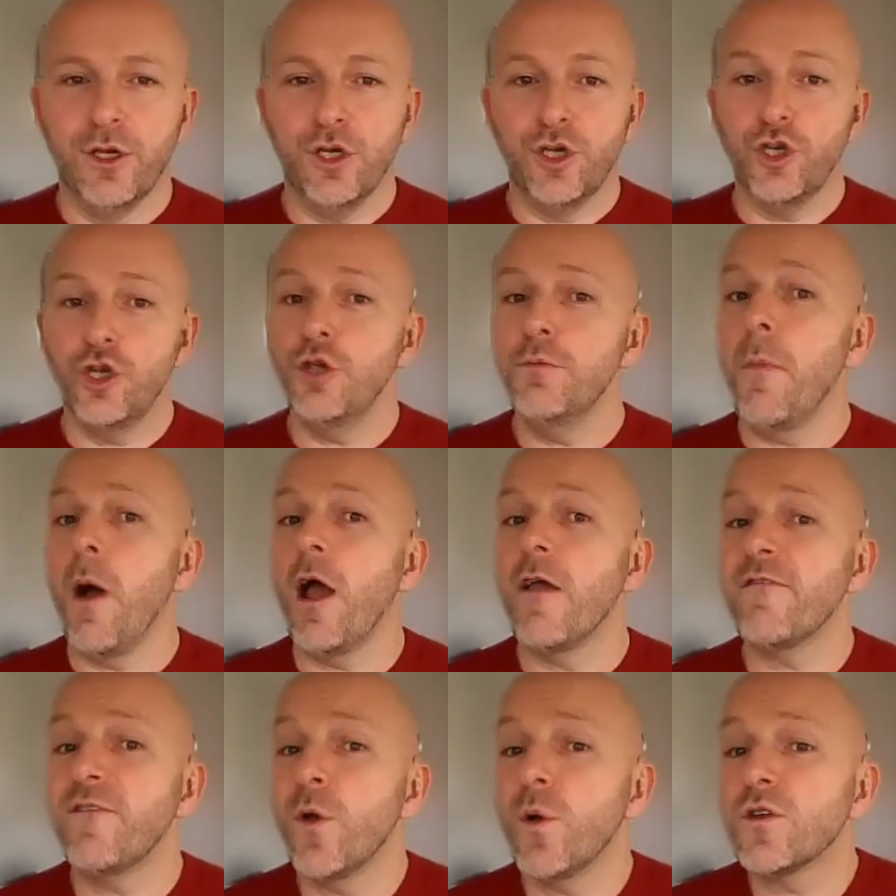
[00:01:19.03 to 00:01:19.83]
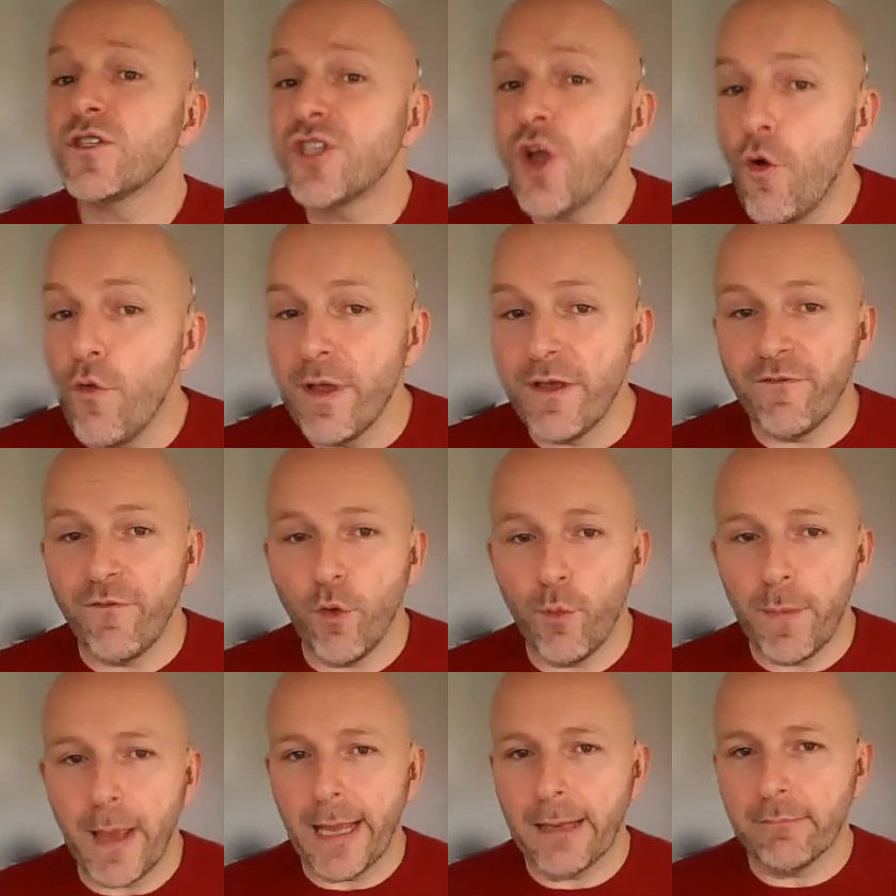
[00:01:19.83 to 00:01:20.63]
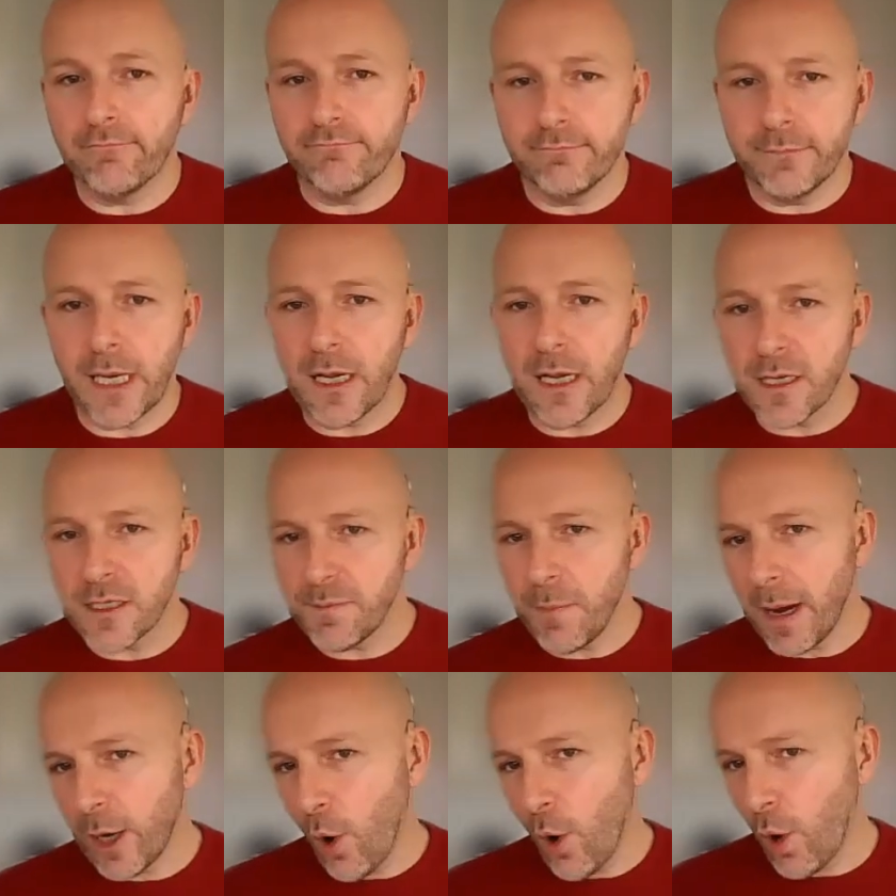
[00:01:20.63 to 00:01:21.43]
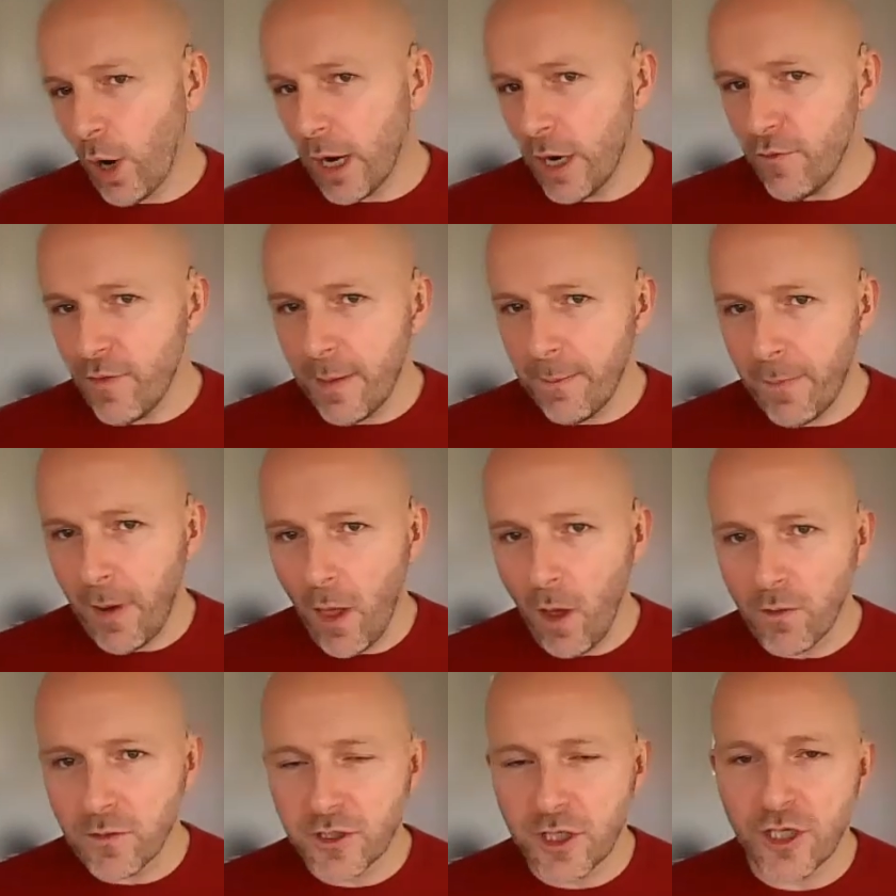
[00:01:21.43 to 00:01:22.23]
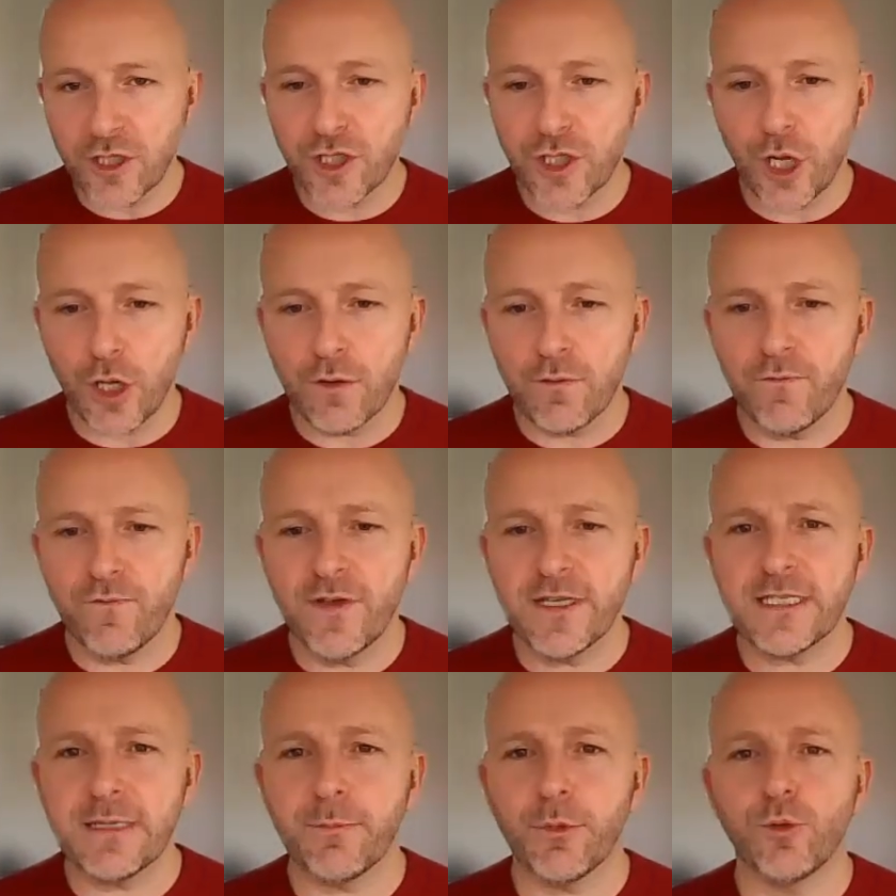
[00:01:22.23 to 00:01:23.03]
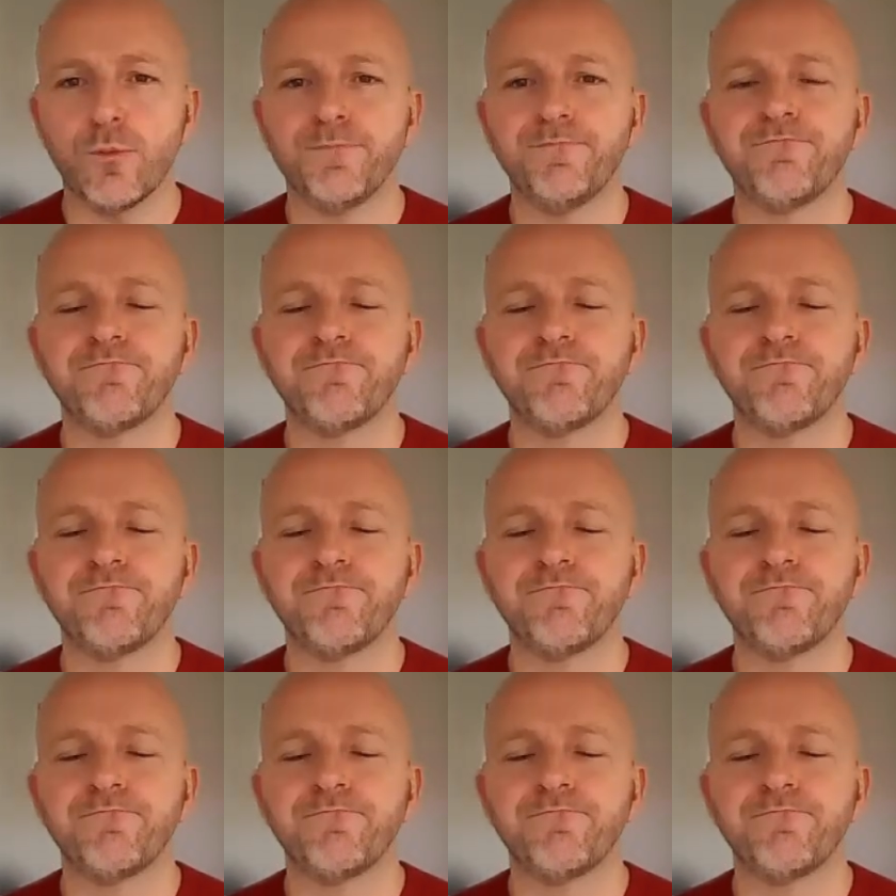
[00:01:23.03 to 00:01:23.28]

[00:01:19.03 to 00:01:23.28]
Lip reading: You might feel sorry for me because my cochlear implants are so visible.